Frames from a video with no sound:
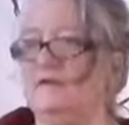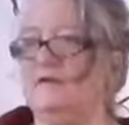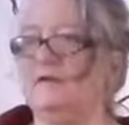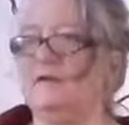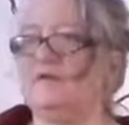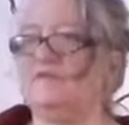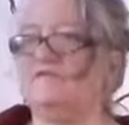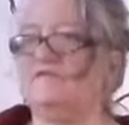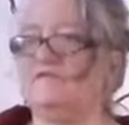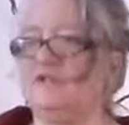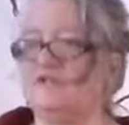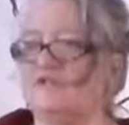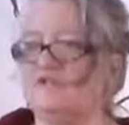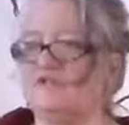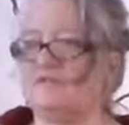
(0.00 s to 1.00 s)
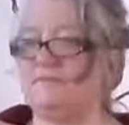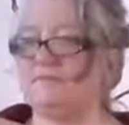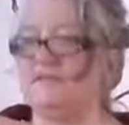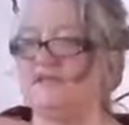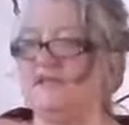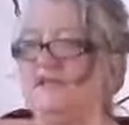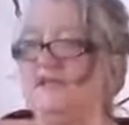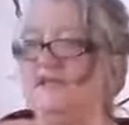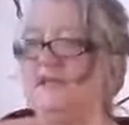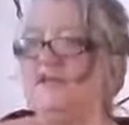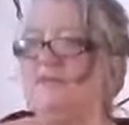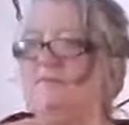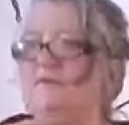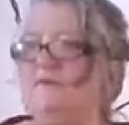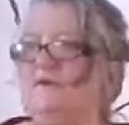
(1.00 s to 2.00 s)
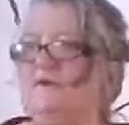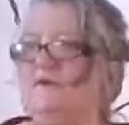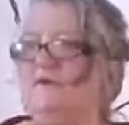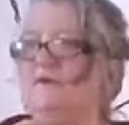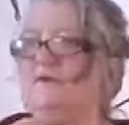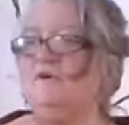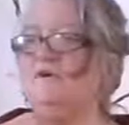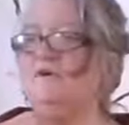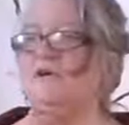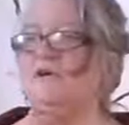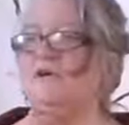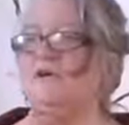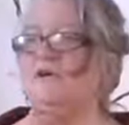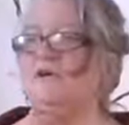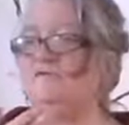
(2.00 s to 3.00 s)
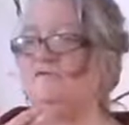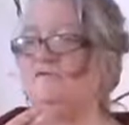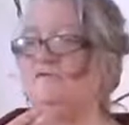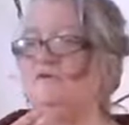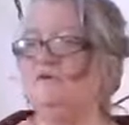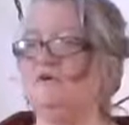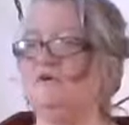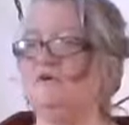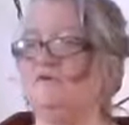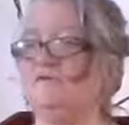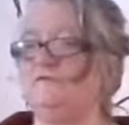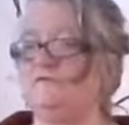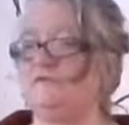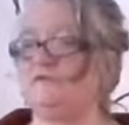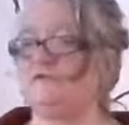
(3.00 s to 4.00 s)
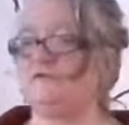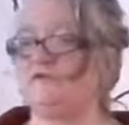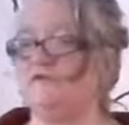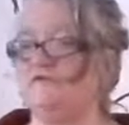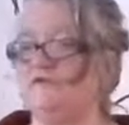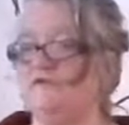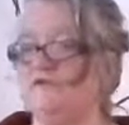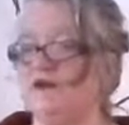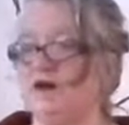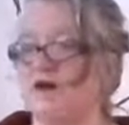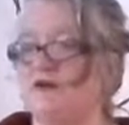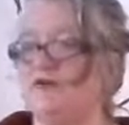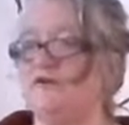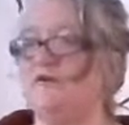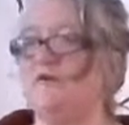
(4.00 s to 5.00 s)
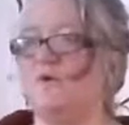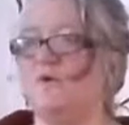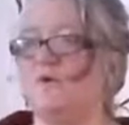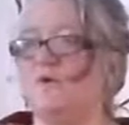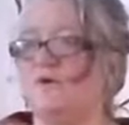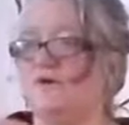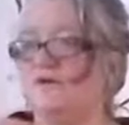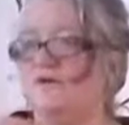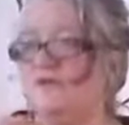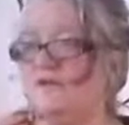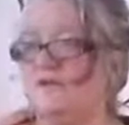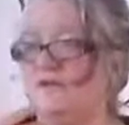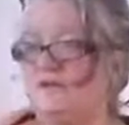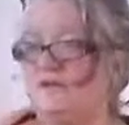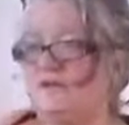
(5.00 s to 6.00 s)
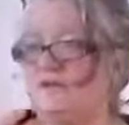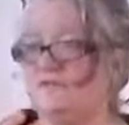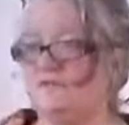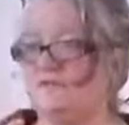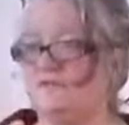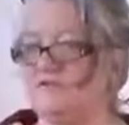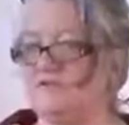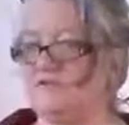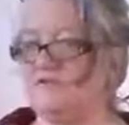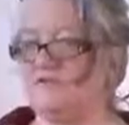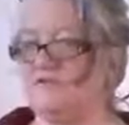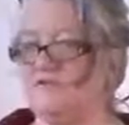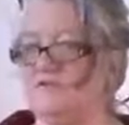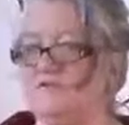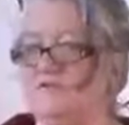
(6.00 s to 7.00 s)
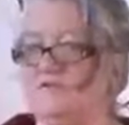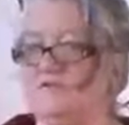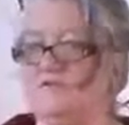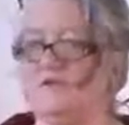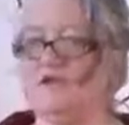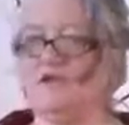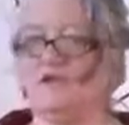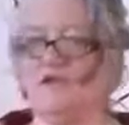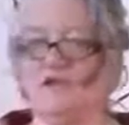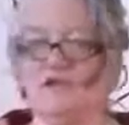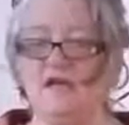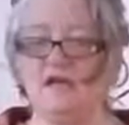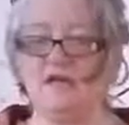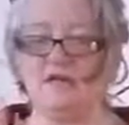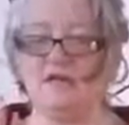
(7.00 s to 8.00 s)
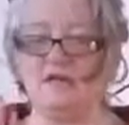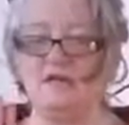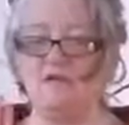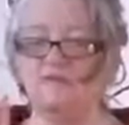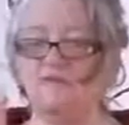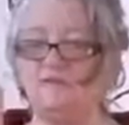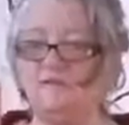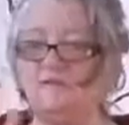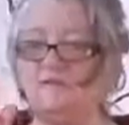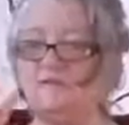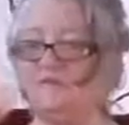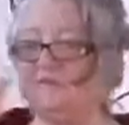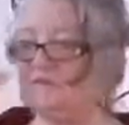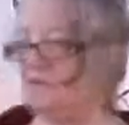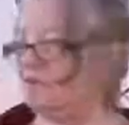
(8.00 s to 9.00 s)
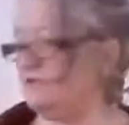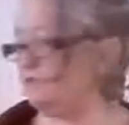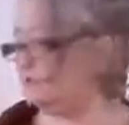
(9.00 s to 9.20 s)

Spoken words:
and eventually it became a fluid-filled notochord that helps us move. And that fluid-filled